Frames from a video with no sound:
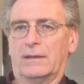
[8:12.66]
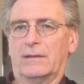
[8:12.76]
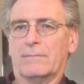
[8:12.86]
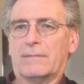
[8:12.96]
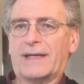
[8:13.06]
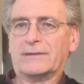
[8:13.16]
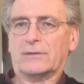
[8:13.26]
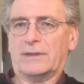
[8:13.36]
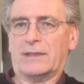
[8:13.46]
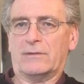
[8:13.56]
the
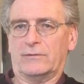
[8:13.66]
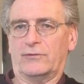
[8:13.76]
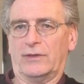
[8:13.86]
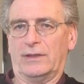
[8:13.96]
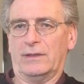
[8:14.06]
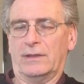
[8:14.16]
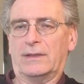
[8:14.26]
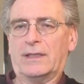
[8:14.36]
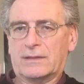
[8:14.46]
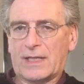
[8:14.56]
mental energy,
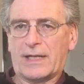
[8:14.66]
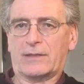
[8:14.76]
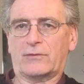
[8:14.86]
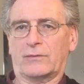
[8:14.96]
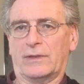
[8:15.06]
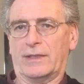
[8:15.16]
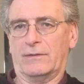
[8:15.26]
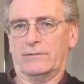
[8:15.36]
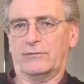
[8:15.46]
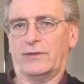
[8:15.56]
the intellectual
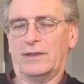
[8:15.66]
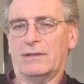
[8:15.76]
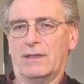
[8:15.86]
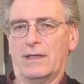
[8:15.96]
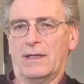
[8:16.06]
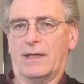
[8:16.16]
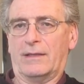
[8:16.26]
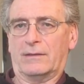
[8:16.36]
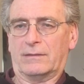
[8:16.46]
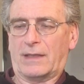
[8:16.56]
energy,
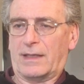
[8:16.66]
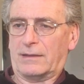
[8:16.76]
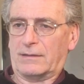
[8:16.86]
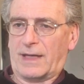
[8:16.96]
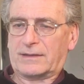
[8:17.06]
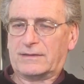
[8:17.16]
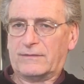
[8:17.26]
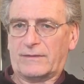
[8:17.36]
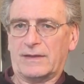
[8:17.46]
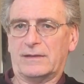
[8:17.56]
and
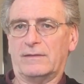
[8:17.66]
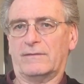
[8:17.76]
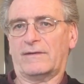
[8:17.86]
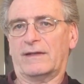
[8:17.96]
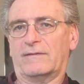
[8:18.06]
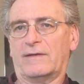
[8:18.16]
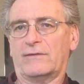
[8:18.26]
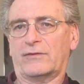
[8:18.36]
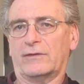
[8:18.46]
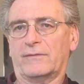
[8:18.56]
activate the
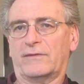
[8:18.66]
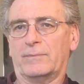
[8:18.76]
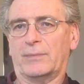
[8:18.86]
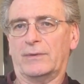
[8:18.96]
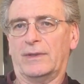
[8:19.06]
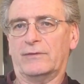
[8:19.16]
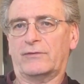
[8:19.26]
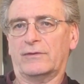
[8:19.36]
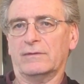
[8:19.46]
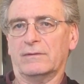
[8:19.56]
sensation of
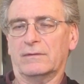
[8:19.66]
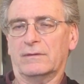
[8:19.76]
separation.